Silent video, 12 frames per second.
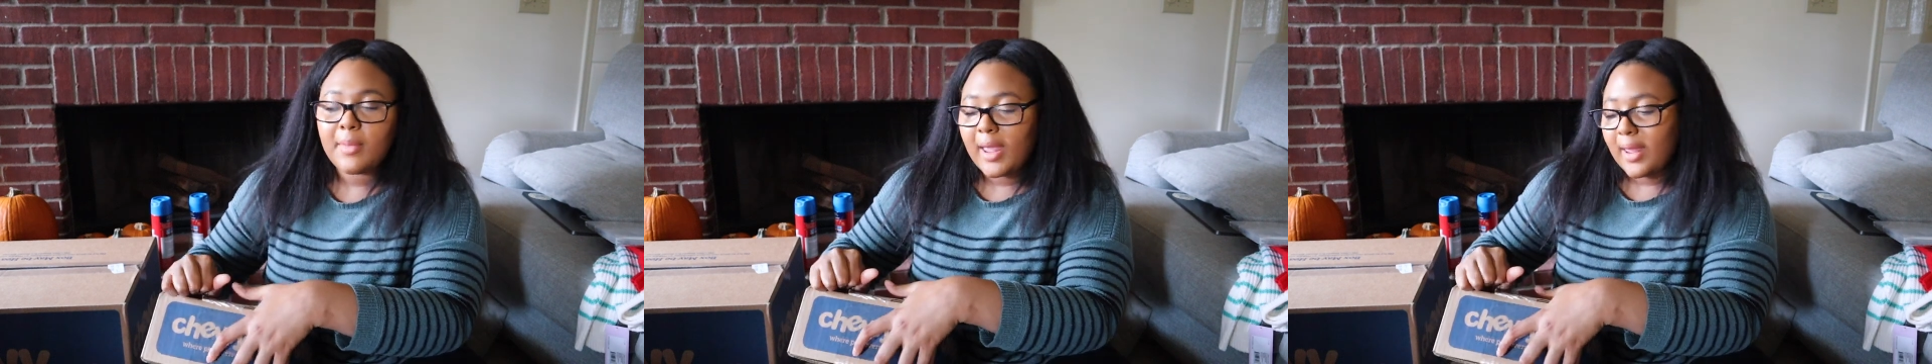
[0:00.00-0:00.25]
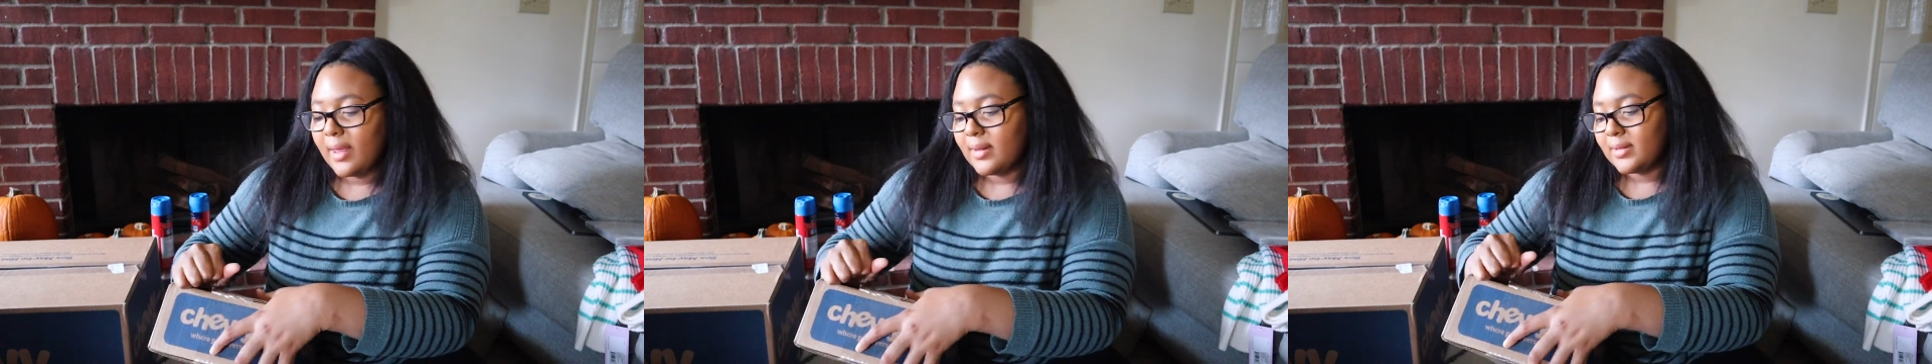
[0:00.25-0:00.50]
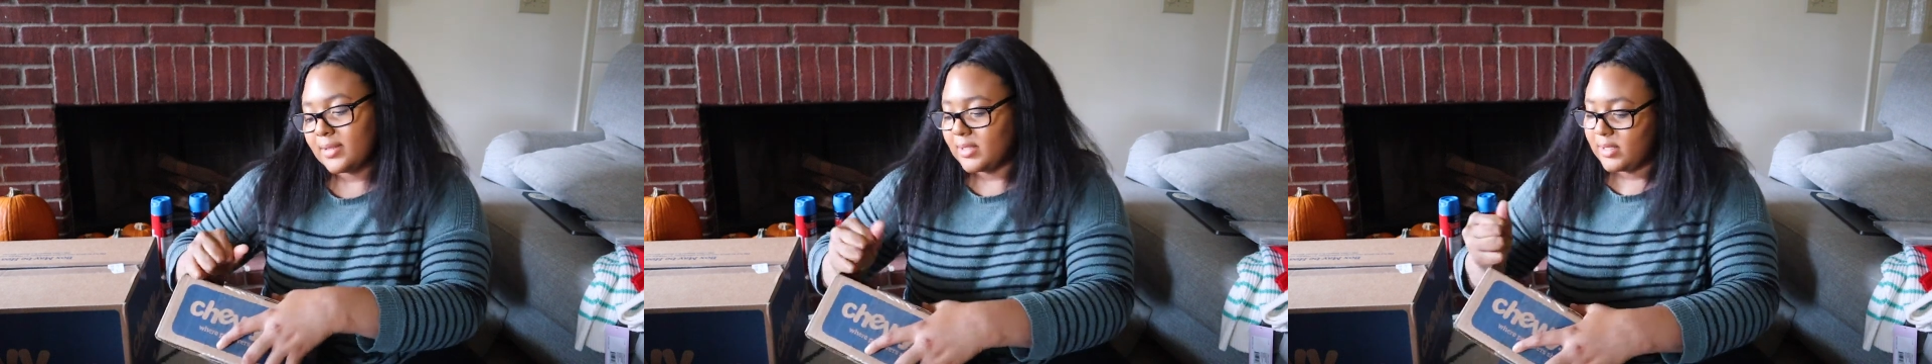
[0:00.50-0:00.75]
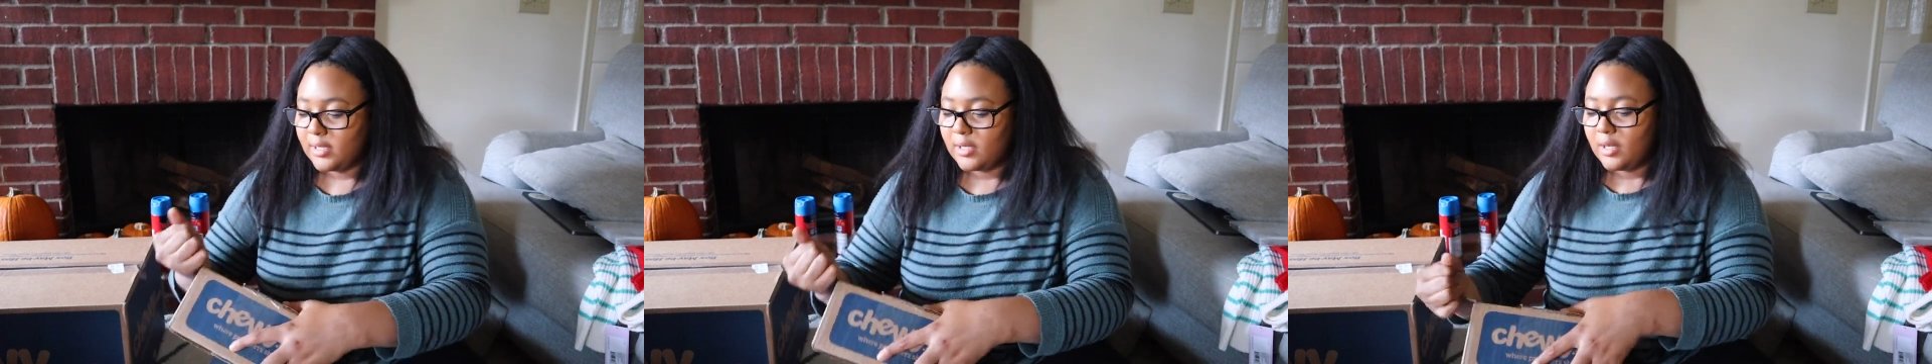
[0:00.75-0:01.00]
my hands
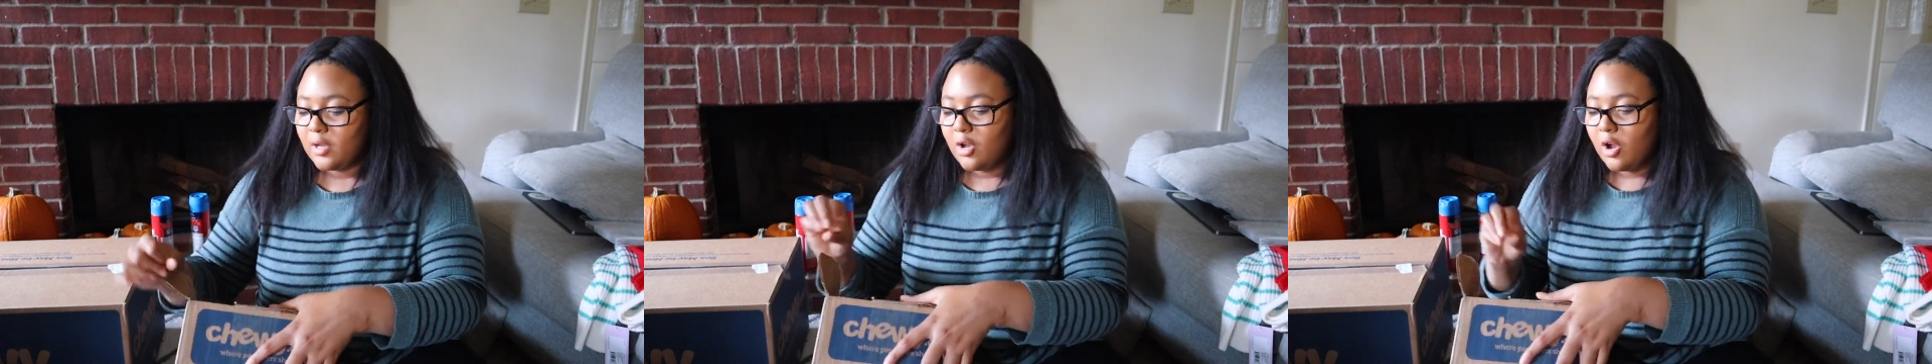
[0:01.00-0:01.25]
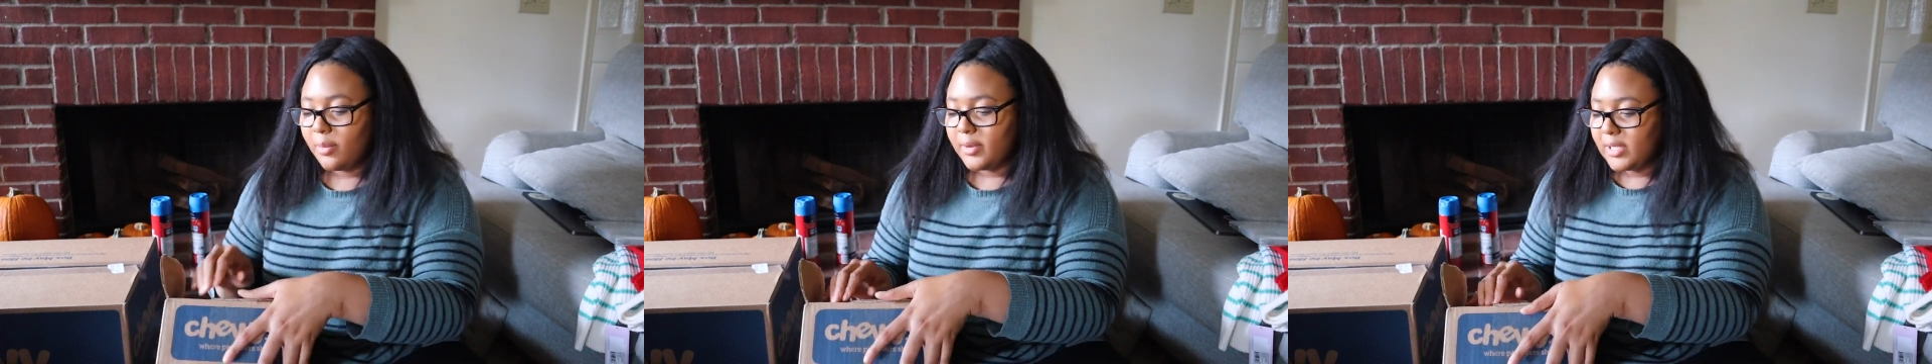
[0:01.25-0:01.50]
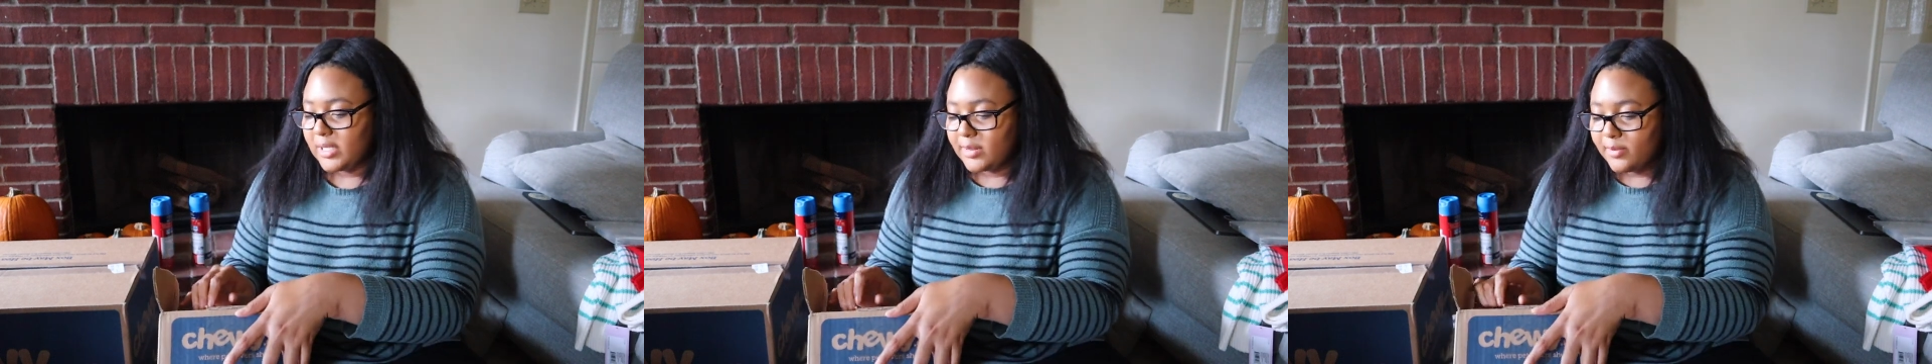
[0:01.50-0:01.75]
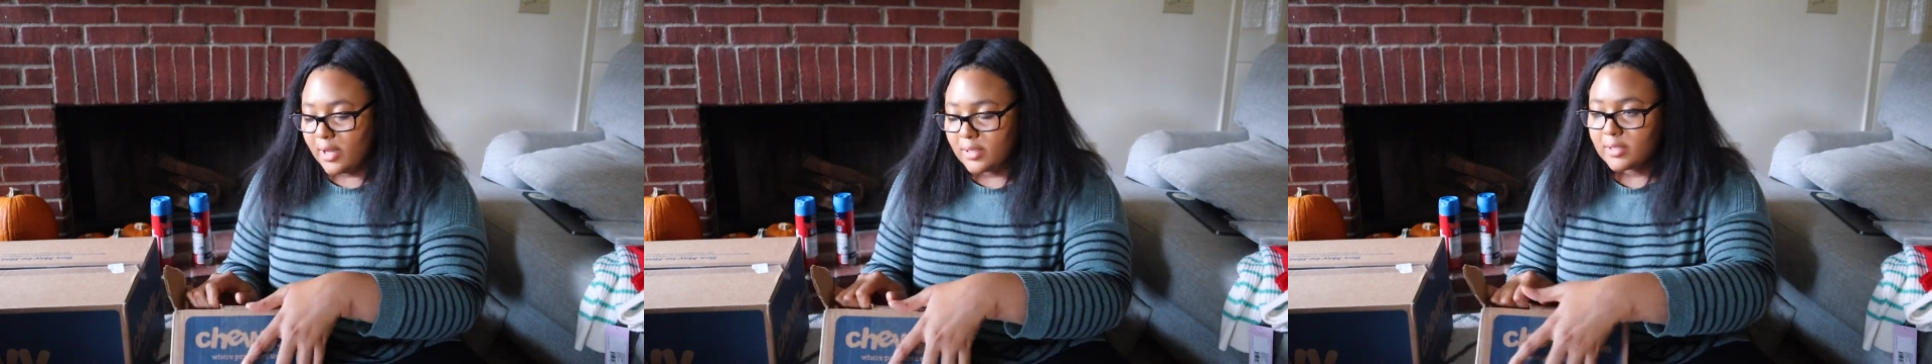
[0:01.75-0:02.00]
opening these
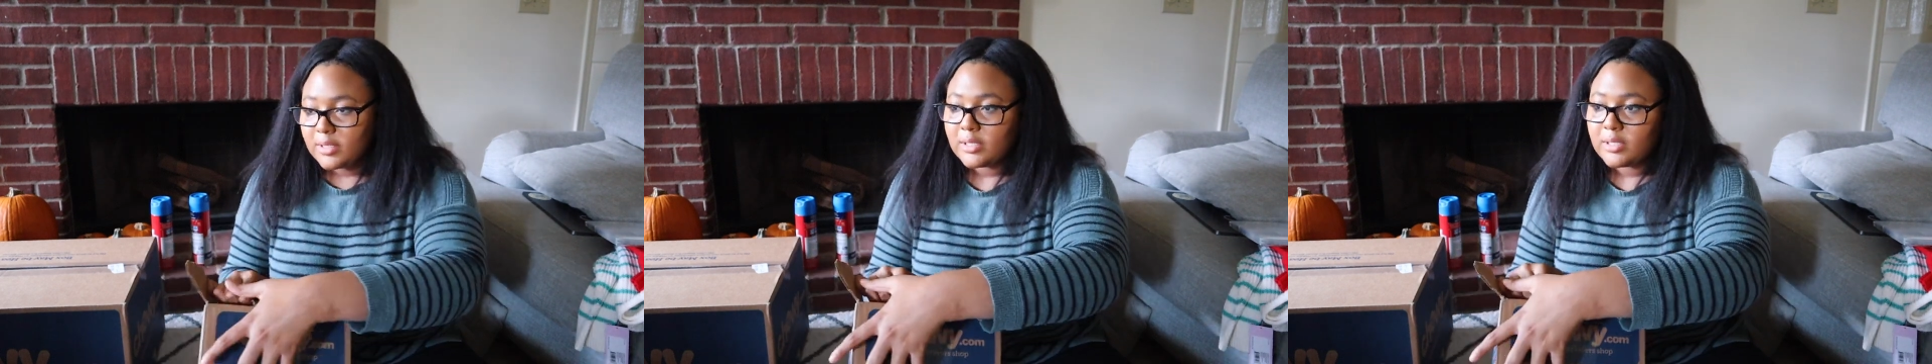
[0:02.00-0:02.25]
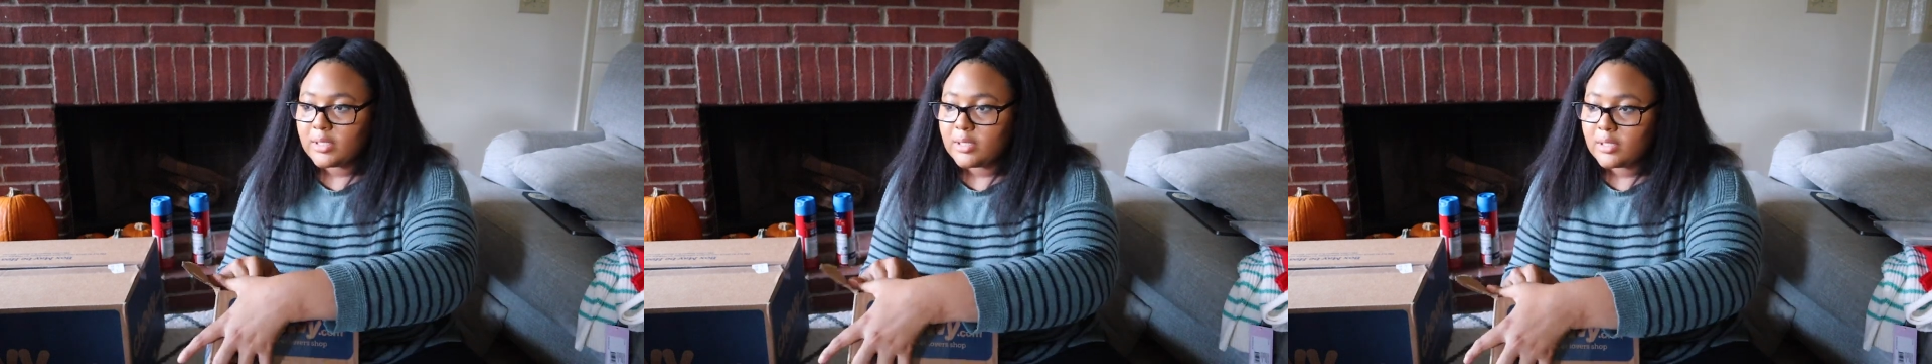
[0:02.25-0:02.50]
boxes.